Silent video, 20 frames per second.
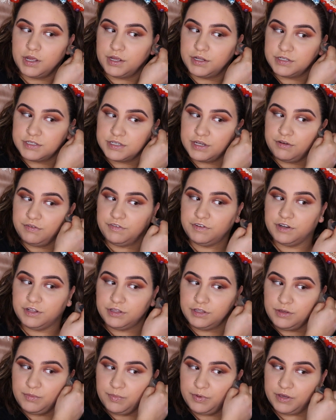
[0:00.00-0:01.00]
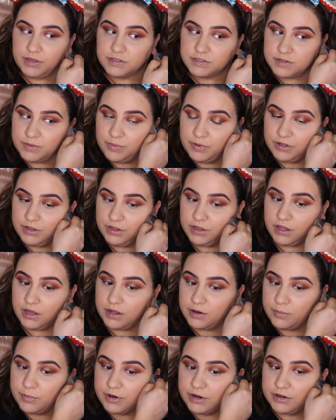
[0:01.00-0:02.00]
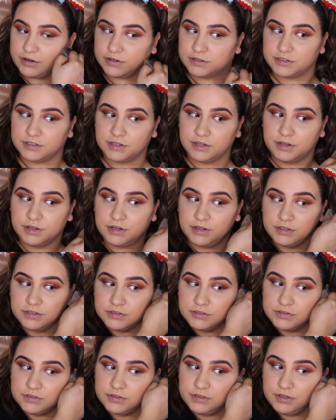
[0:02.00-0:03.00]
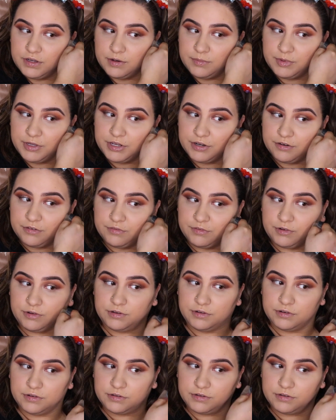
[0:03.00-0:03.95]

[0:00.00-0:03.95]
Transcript: It definitely picks up a lot of product, so you gotta be careful.